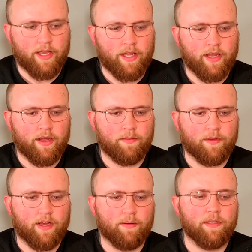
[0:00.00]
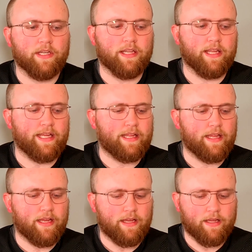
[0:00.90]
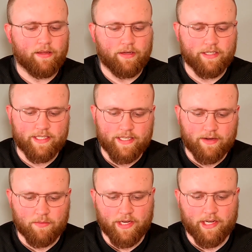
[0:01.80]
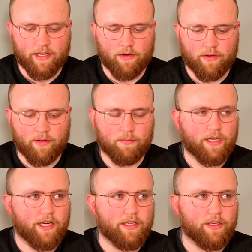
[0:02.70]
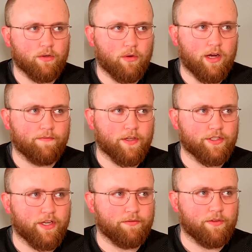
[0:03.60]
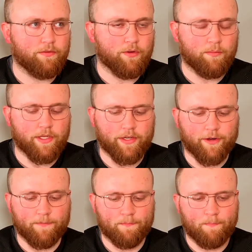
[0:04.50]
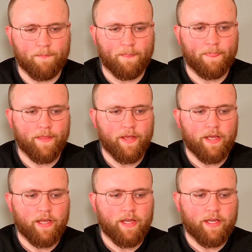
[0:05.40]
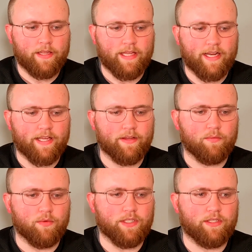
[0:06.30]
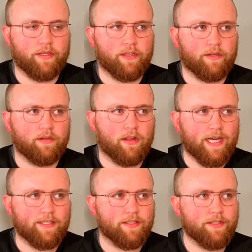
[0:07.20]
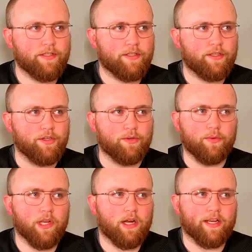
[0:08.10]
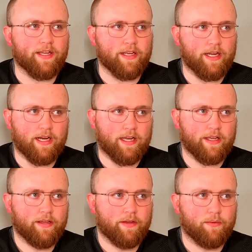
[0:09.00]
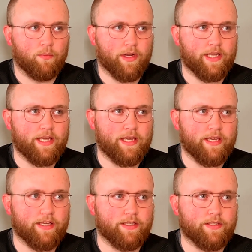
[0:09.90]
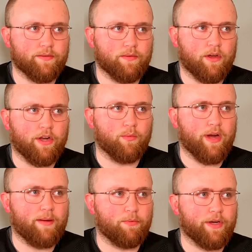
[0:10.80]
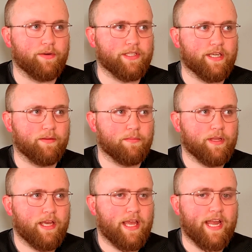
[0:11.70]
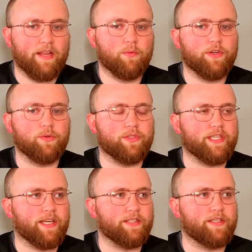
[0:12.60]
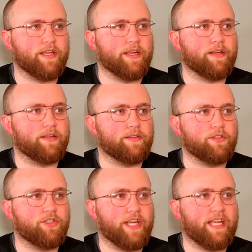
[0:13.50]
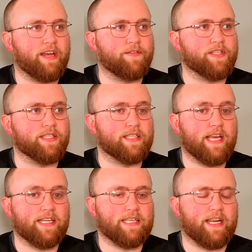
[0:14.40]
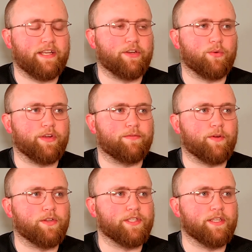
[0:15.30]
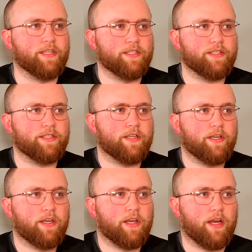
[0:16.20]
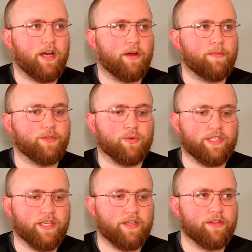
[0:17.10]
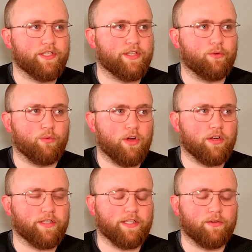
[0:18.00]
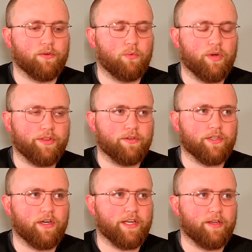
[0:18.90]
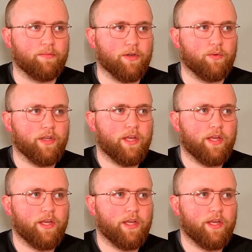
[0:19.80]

And I'm gonna say it right now, and I'm kind of gonna go off on Scheifele for a bit here. That hit was classless. You do not hit a guy when he is on a wraparound attempt. Anyone who says that Jake Evans has any degree of fault in this is ridiculous. They're wrong. They don't know what they're talking about.